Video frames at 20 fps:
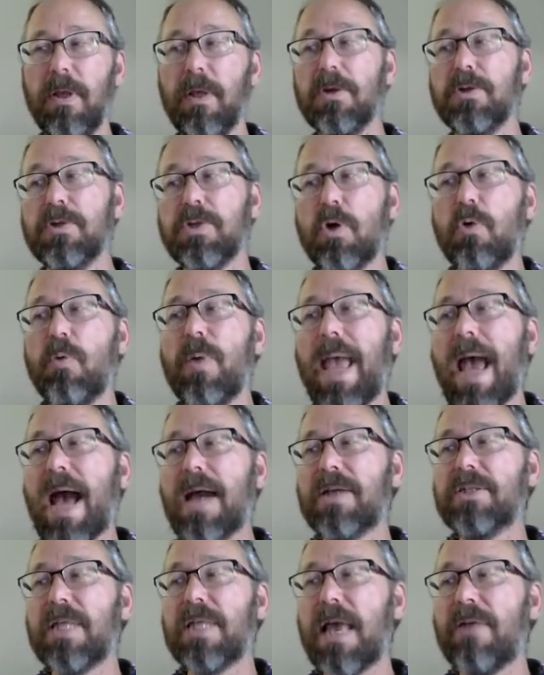So we
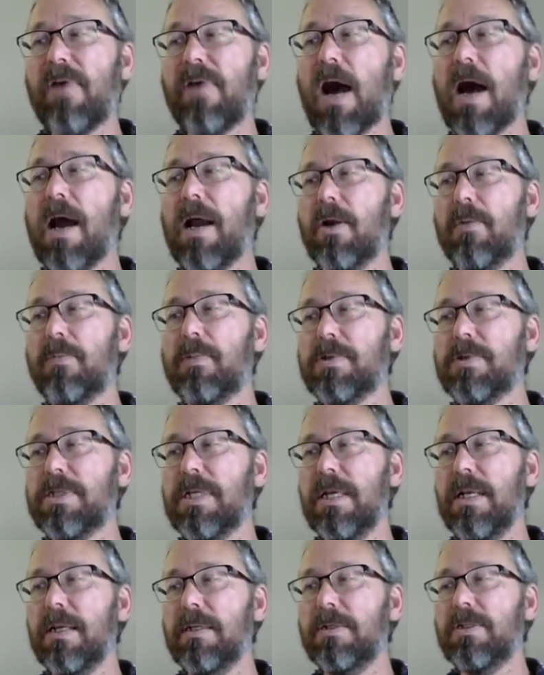actually have a higher
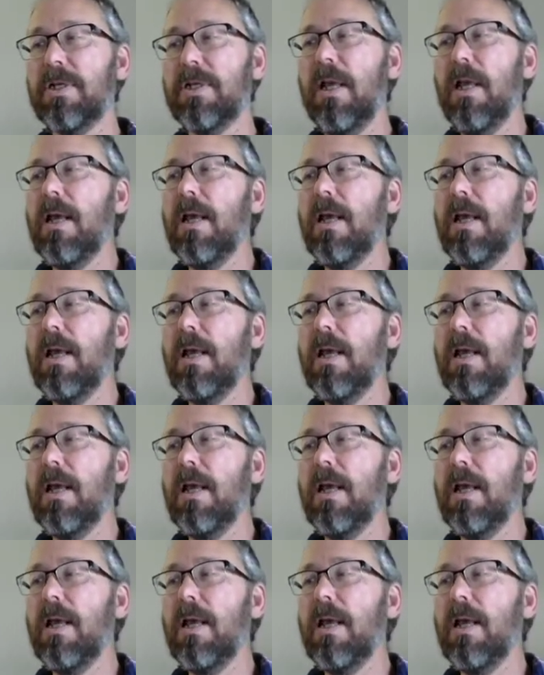percentage.